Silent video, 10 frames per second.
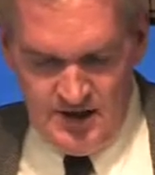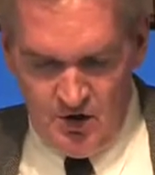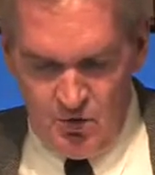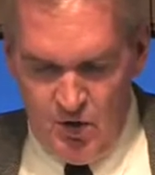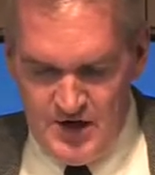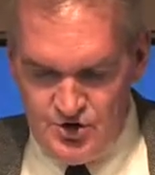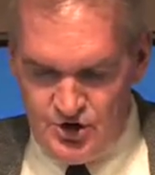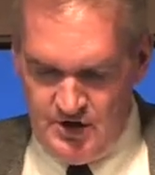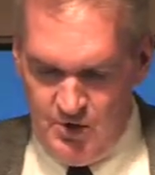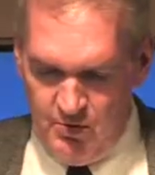
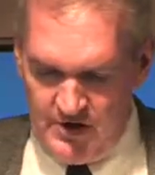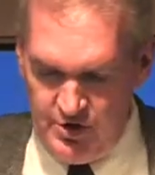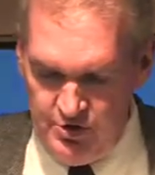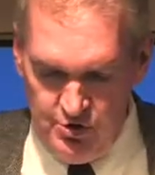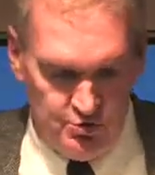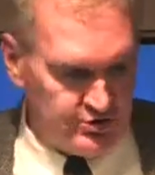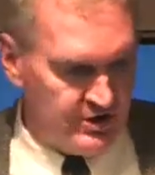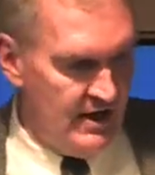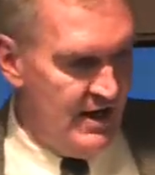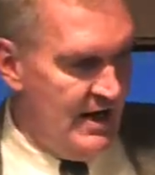equation that we're going to use
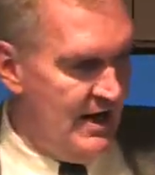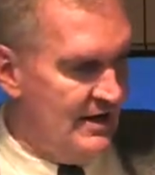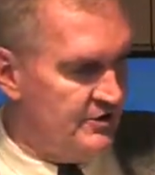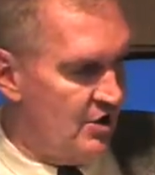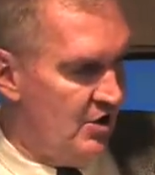as